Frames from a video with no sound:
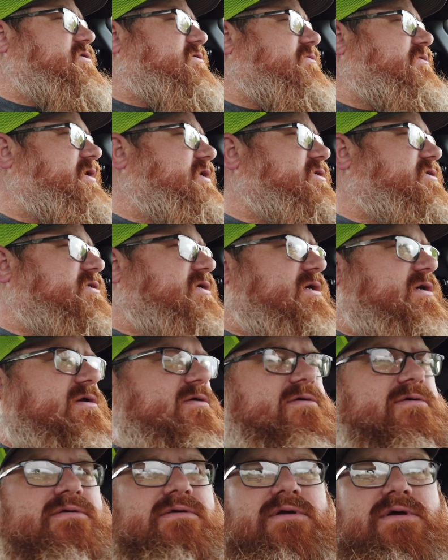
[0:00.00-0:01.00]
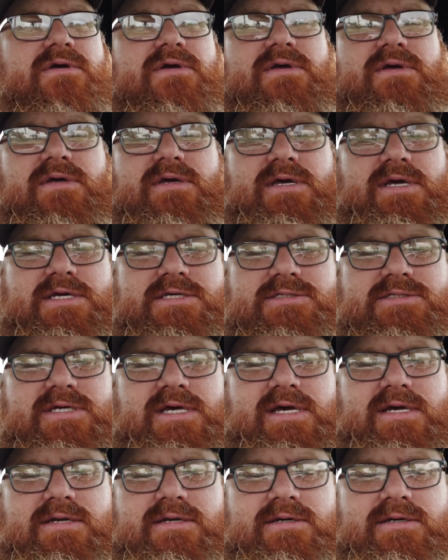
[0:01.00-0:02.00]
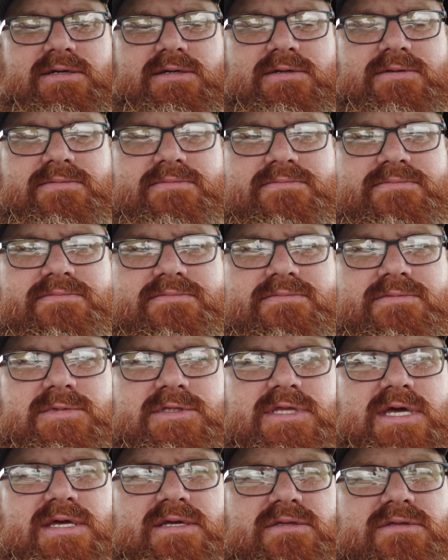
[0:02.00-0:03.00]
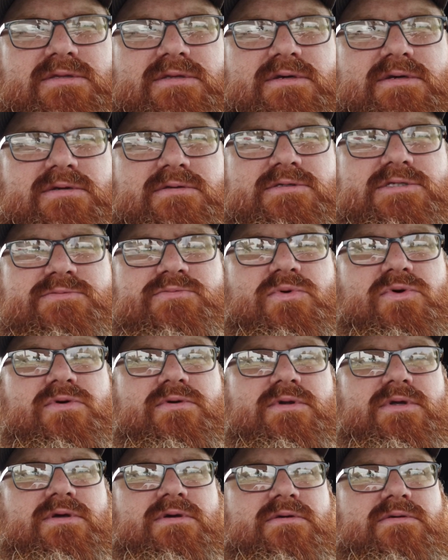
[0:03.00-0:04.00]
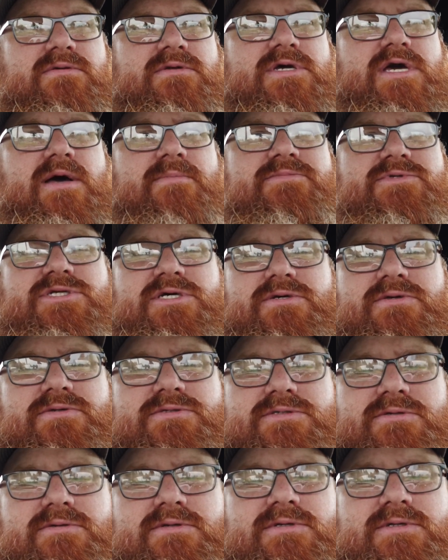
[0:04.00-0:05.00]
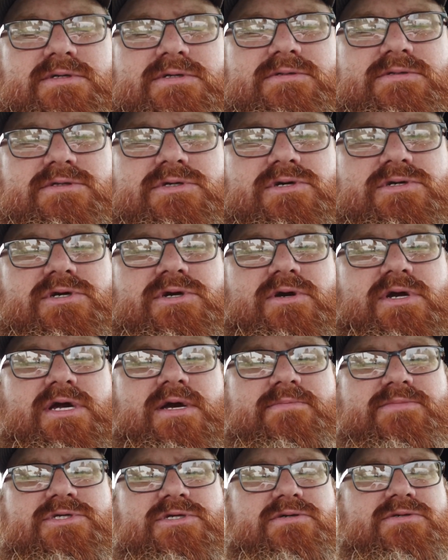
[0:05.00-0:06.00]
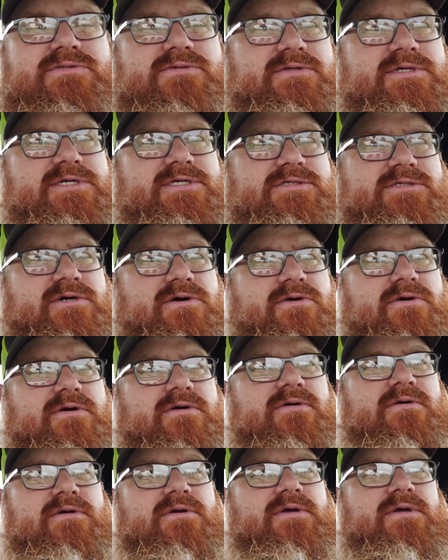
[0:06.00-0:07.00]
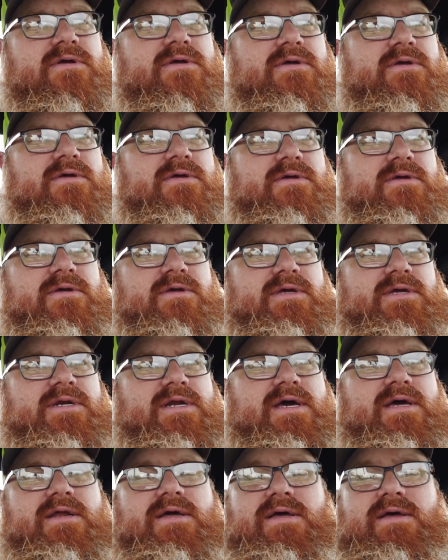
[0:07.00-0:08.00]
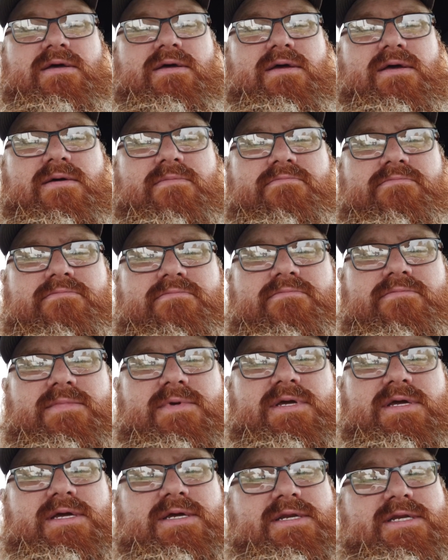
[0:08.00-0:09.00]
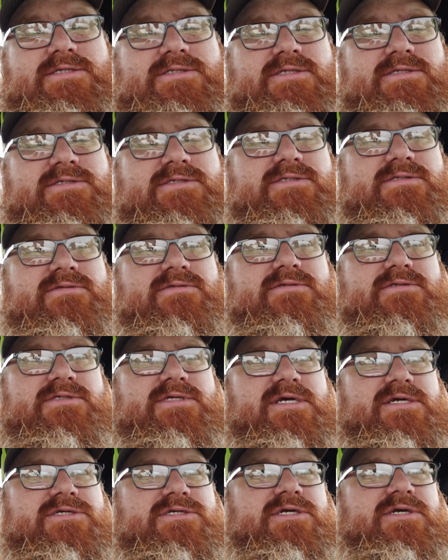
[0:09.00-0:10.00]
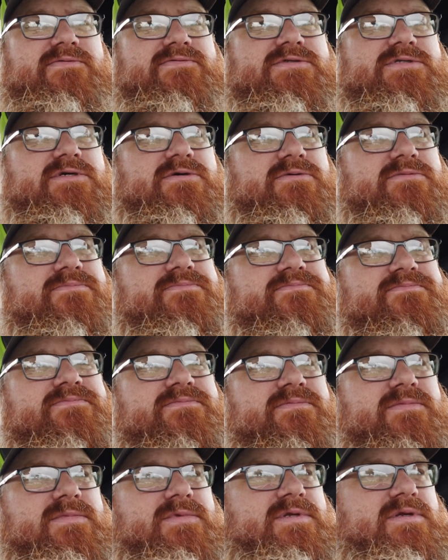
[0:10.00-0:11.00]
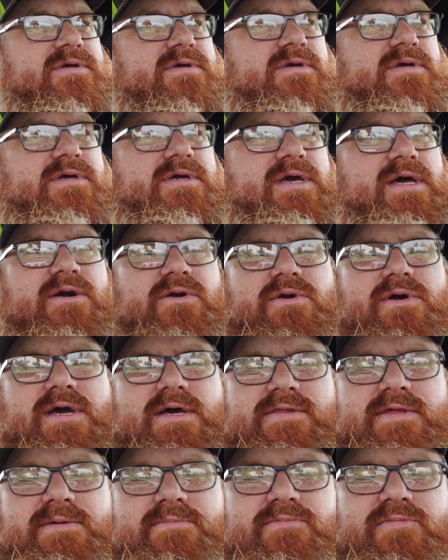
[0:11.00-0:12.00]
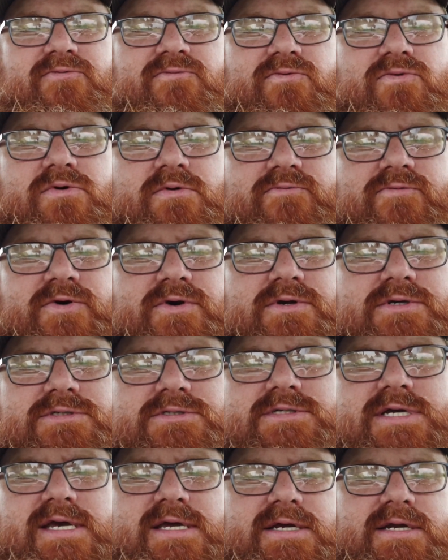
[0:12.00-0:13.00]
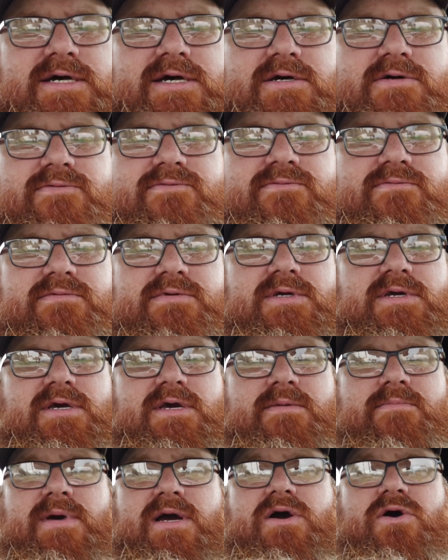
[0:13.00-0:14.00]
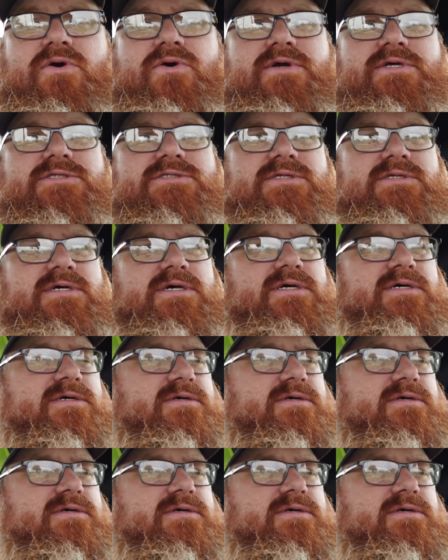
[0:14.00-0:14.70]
Mr. Rich there, he's got I think the Cup 2s on the Goodyear Cup 2s on his car, and and it's a stick shift, so I don't know how they perform as far as taking off. My car isn't